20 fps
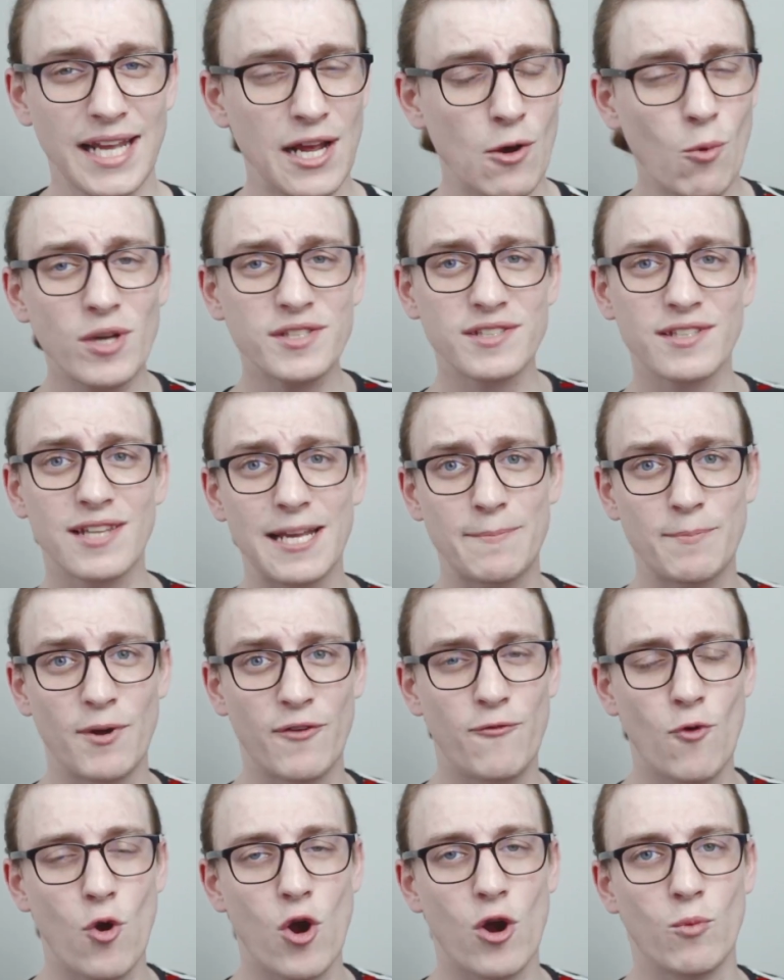It wasn't like
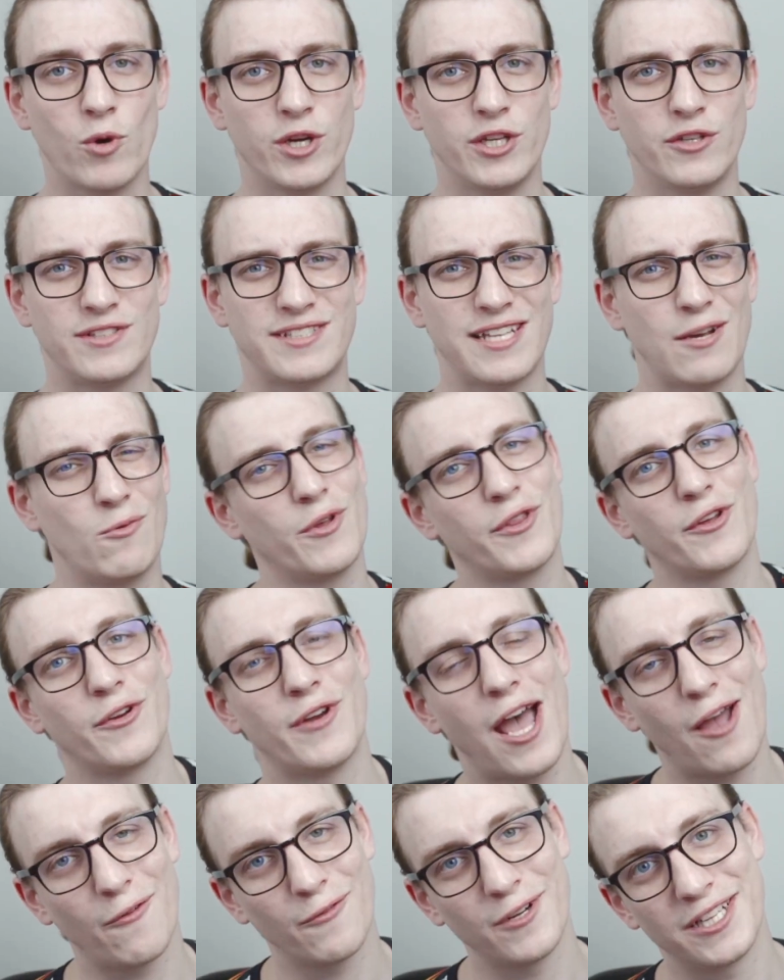before where you could say, well, they're
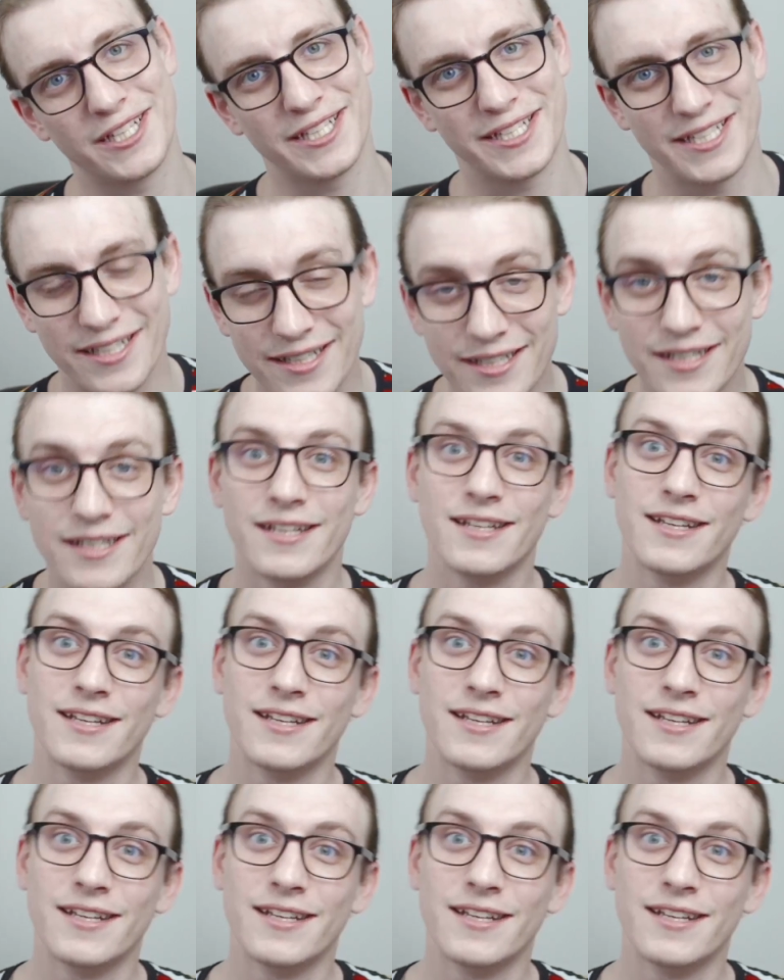not really